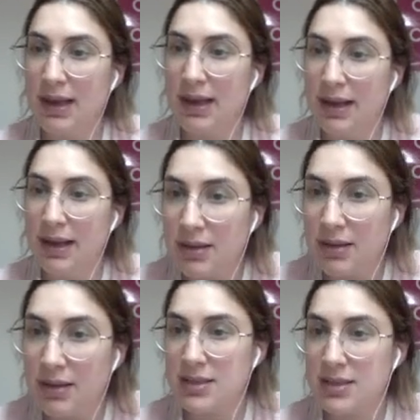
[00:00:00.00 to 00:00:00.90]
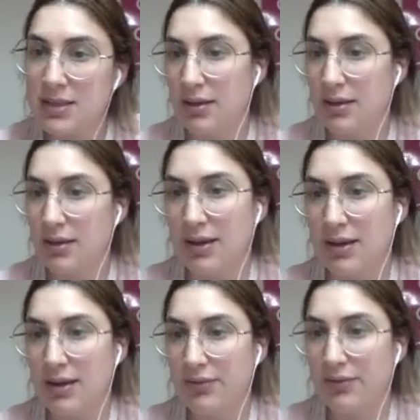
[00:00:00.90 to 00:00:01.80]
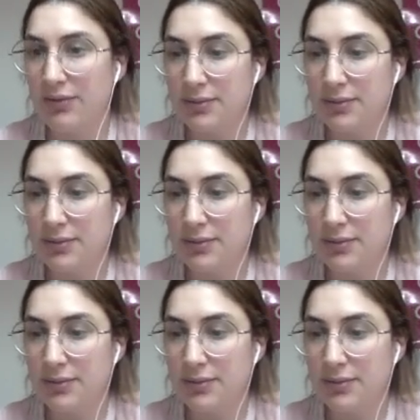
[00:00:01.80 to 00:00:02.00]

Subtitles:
analyzing the graph.